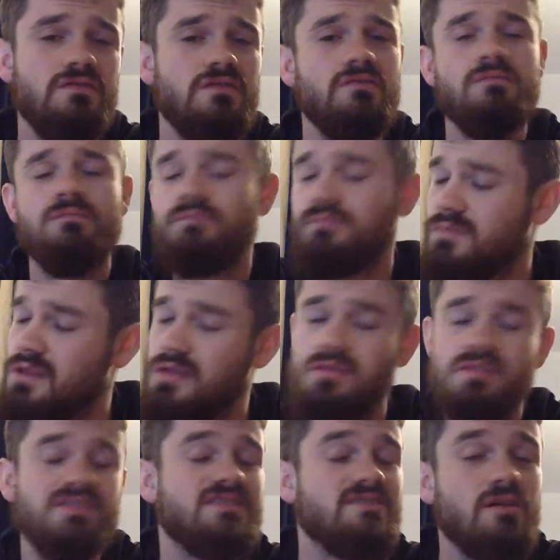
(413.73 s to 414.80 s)
Everybody
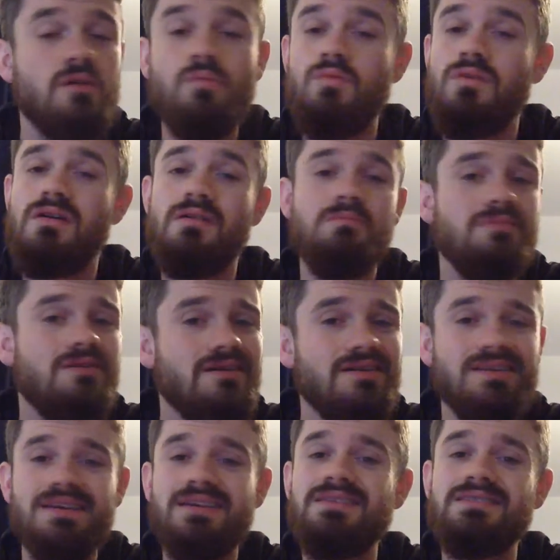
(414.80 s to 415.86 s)
won't be someone
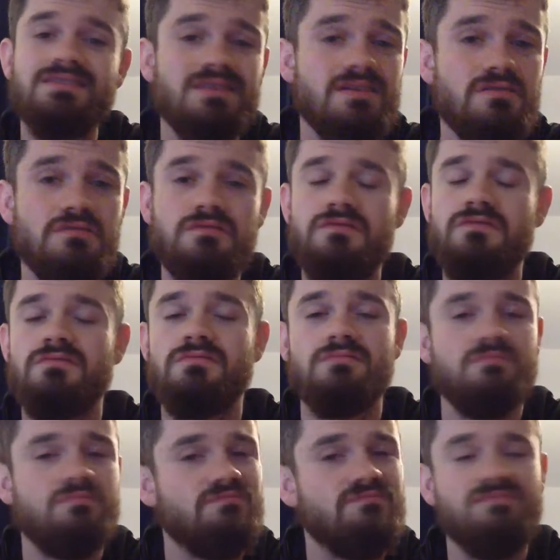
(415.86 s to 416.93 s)
but their self.
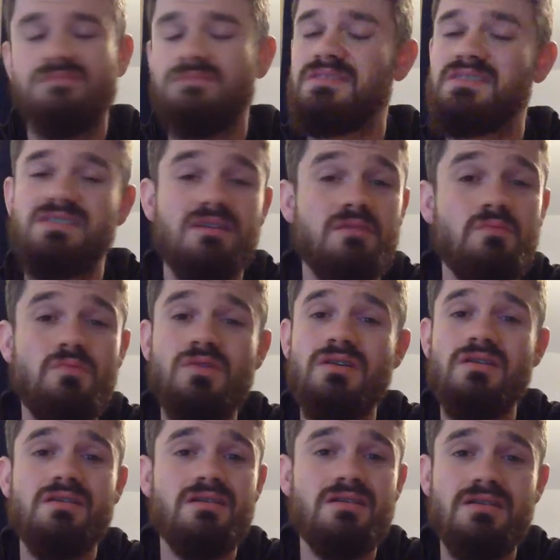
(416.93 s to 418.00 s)
Everybody won't be
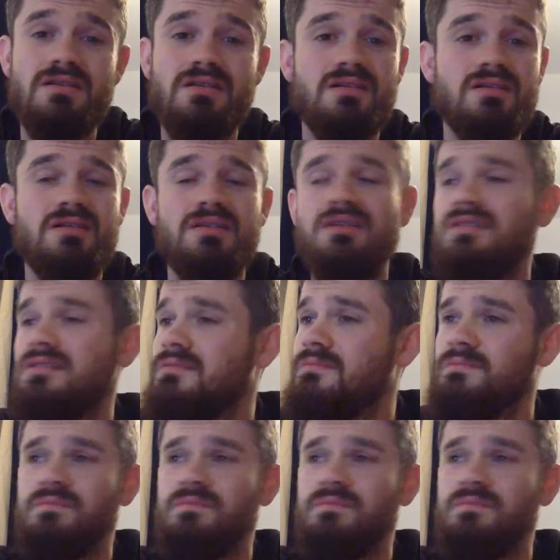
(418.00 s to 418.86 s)
someone.